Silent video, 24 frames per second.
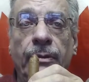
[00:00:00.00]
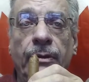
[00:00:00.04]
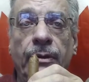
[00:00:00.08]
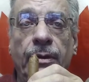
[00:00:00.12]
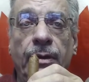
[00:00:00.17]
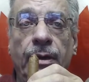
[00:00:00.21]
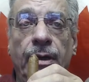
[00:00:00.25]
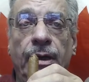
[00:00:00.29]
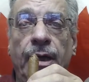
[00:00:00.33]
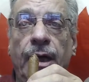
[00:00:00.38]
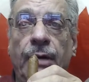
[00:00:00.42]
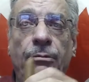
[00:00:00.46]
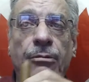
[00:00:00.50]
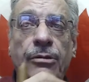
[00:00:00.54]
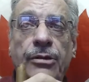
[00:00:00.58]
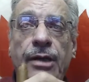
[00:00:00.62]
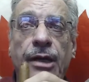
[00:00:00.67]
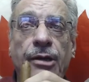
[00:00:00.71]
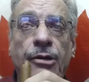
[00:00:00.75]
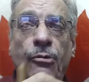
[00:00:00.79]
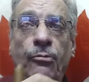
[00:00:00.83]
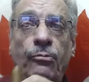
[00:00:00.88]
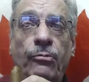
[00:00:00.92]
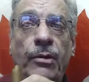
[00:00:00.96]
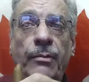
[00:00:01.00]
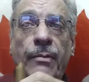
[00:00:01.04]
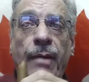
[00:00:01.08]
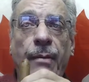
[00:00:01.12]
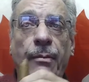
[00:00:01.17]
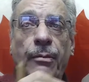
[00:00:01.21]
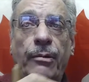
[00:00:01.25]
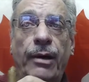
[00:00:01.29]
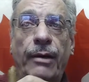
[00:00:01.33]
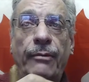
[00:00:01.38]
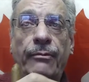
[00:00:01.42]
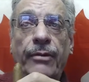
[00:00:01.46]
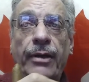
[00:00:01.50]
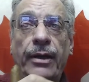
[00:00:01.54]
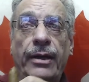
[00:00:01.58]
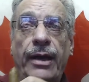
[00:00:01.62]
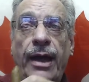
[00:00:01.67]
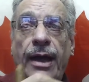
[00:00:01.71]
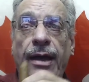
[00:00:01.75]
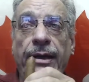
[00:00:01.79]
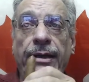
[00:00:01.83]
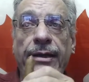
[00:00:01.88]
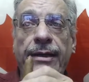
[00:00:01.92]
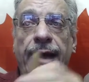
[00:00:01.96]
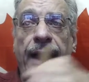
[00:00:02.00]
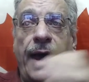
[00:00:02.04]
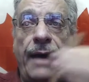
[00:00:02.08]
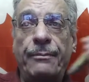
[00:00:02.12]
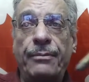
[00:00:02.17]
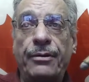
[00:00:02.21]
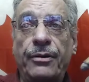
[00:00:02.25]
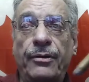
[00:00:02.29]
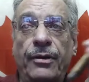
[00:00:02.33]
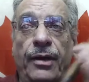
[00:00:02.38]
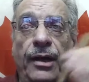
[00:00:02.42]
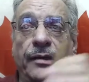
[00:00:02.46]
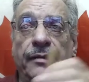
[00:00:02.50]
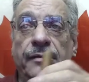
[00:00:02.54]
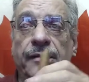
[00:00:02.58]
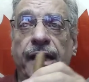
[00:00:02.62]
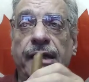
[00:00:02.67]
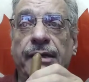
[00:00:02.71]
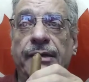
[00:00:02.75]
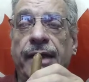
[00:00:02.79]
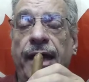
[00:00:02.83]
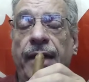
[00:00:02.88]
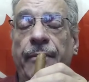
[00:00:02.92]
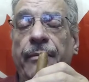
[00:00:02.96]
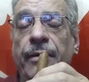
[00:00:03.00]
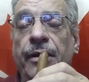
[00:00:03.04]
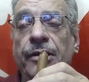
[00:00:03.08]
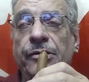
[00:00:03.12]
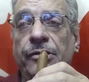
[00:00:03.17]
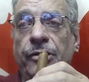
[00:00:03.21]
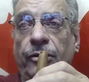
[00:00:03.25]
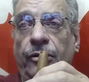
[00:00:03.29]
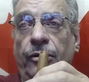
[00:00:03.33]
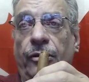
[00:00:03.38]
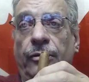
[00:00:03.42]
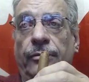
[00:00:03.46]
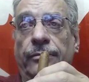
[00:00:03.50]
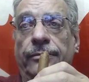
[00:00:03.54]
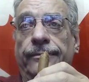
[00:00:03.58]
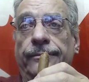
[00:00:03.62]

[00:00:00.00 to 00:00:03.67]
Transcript: In other words, I don't remember everything that happened, let's say, 10 minutes ago.